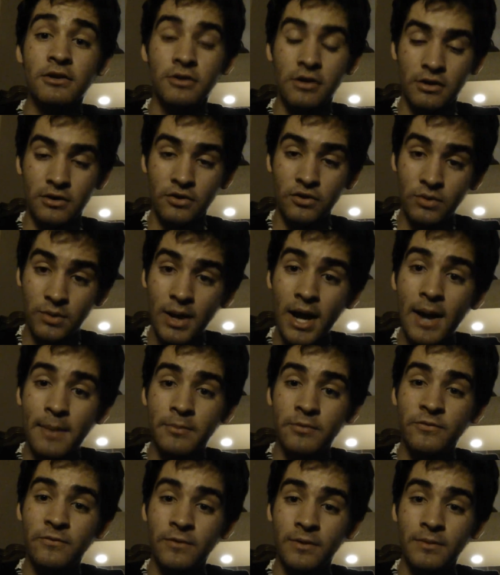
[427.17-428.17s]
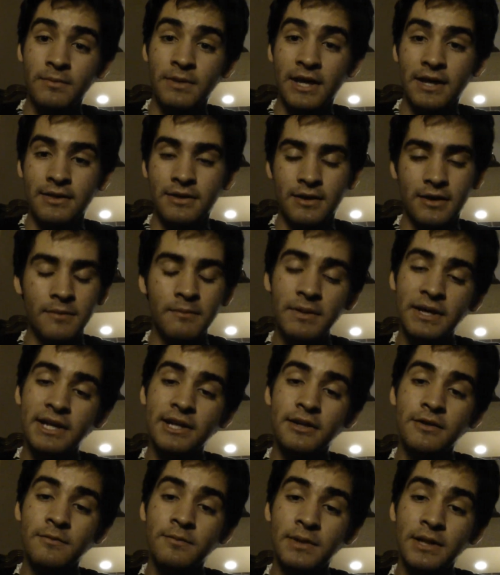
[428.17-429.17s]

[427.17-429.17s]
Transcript: a lot of crap from like the competitive